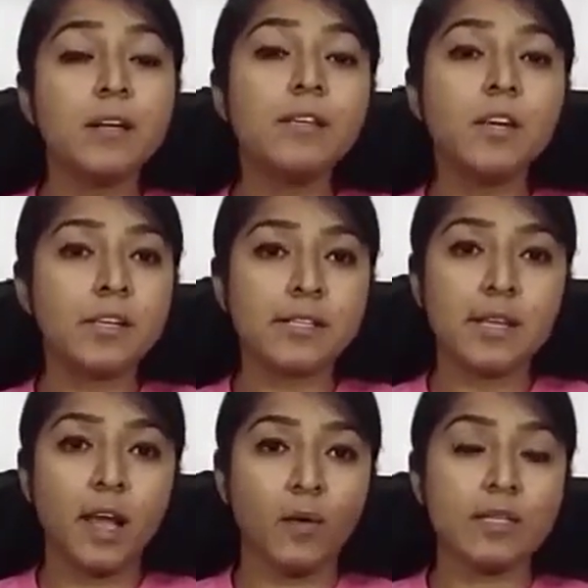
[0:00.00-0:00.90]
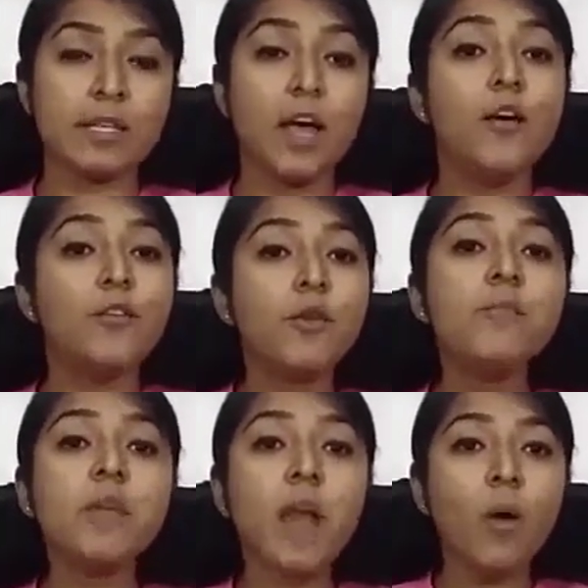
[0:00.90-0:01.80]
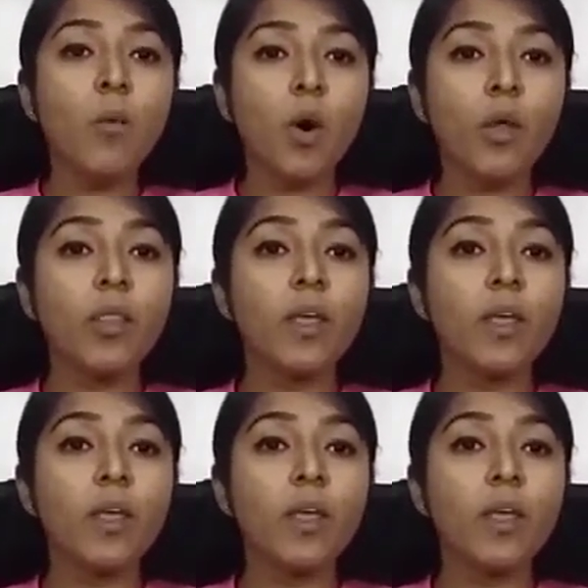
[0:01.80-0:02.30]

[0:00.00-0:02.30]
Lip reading: dearness allowance. From now on,